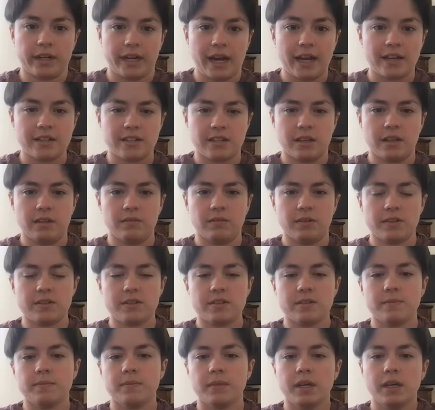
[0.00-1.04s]
acid
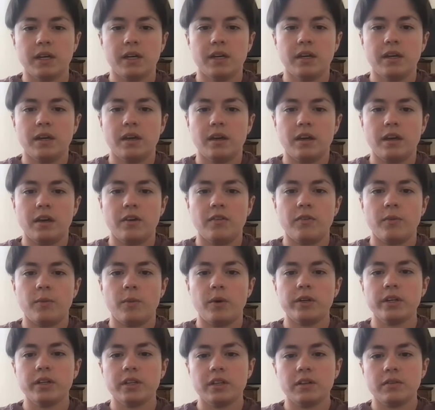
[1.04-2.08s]
levels. If
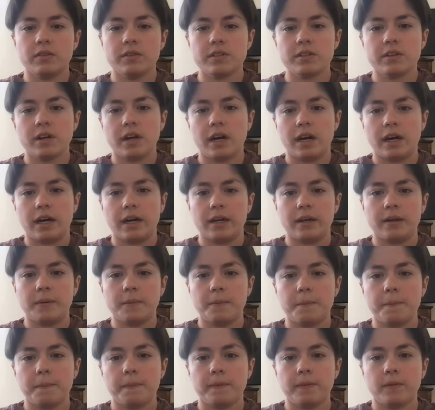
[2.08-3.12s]
ammonia levels are high,
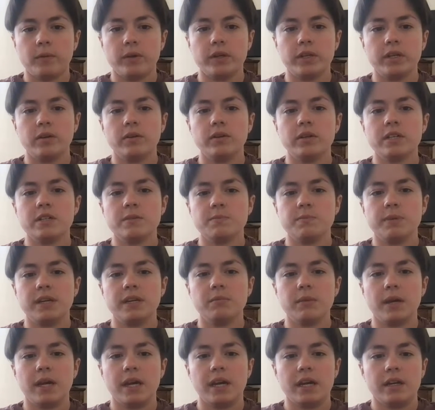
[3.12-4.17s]
we know it is
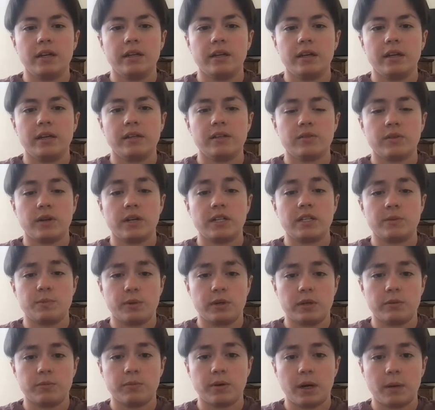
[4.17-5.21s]
being made and
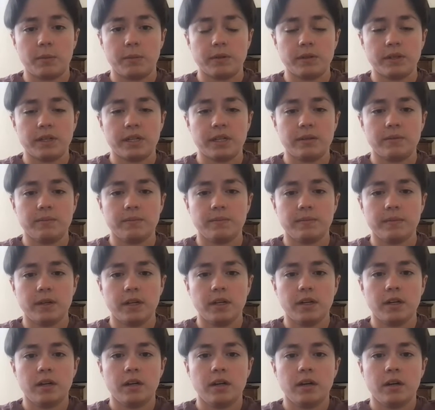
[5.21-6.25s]
transported properly.
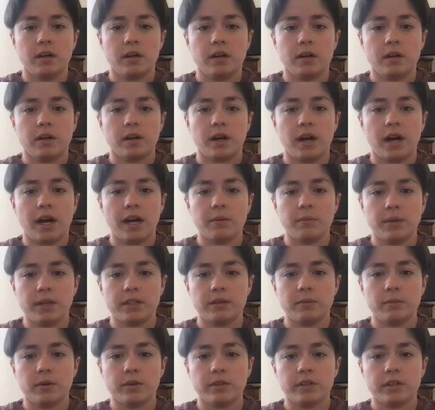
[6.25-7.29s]
Her high blood
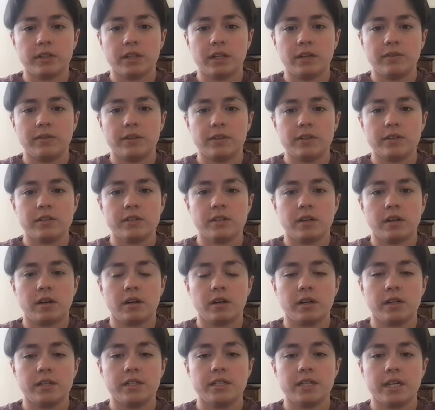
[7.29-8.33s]
ammonia levels
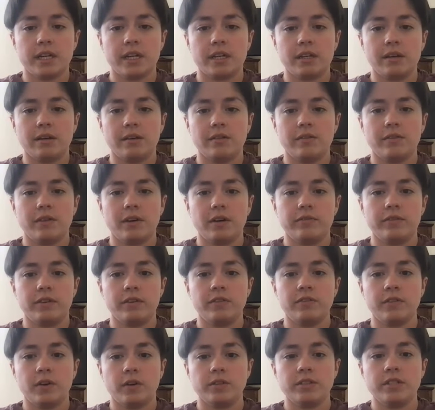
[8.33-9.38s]
are indicative of a
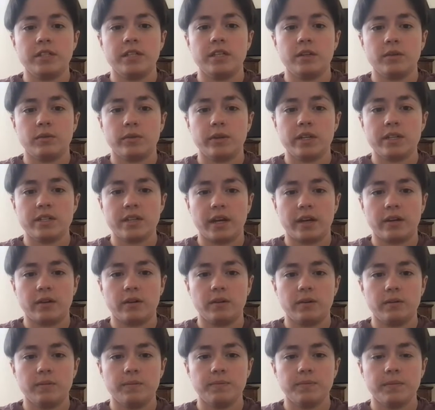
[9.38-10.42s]
faulty urea
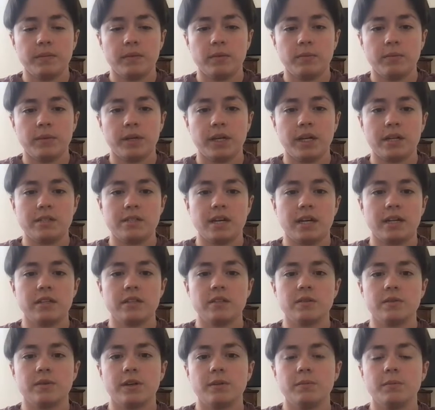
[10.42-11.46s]
cycle, because that
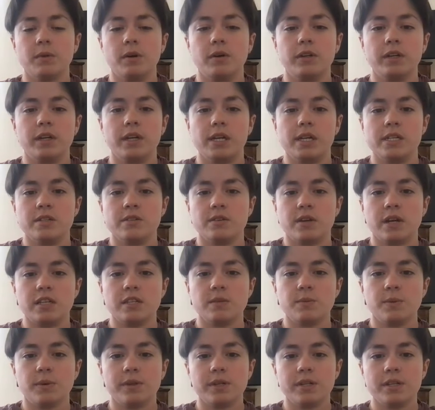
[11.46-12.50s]
is where ammonia is
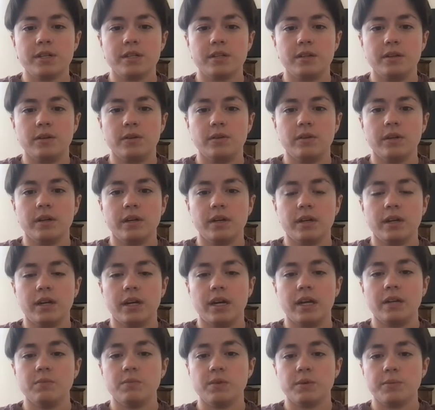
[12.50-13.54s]
transported to
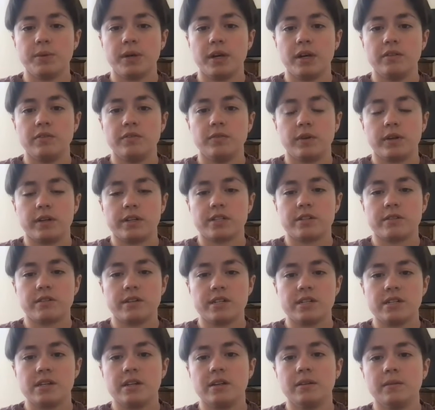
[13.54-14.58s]
and prepared for
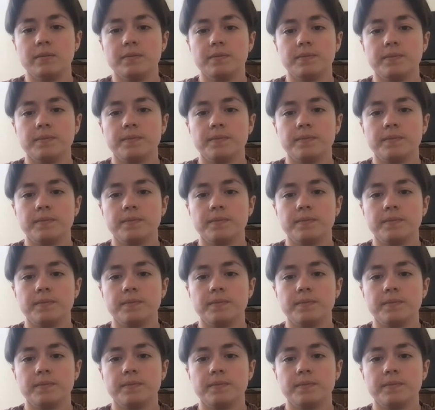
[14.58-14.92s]
excretion.